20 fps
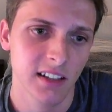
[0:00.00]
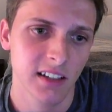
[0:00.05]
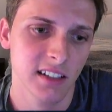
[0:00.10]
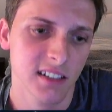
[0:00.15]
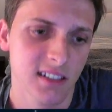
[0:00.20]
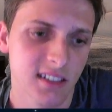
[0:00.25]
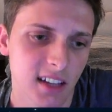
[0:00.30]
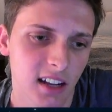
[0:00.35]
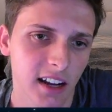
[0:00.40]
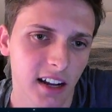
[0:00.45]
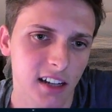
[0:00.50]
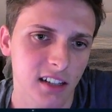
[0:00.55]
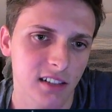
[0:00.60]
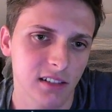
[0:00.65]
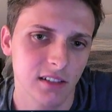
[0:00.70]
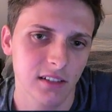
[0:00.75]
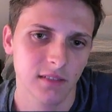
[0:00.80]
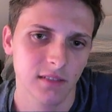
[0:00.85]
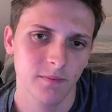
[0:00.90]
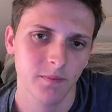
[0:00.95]
Instead, I
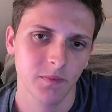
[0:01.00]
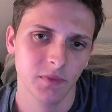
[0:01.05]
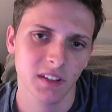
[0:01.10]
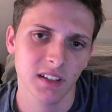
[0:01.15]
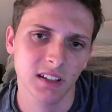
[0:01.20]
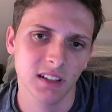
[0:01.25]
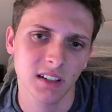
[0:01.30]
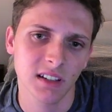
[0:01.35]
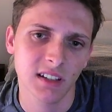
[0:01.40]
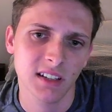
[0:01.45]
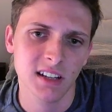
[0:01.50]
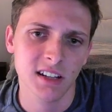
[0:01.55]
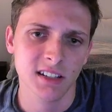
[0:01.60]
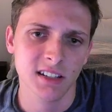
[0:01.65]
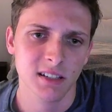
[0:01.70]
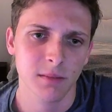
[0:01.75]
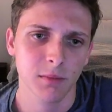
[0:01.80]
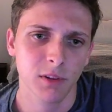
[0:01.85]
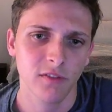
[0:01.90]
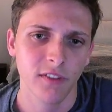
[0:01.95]

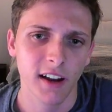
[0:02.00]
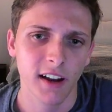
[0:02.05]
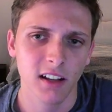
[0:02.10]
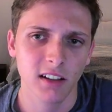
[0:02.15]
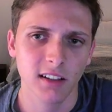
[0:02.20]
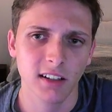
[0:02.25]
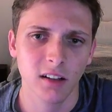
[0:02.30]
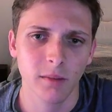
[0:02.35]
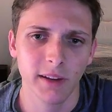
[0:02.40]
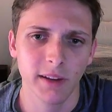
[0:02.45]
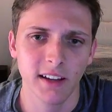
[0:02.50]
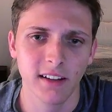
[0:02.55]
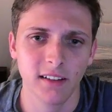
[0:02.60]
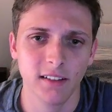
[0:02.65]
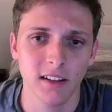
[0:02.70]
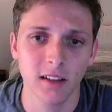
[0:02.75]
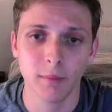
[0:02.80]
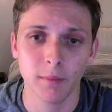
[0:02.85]
simplified a little bit.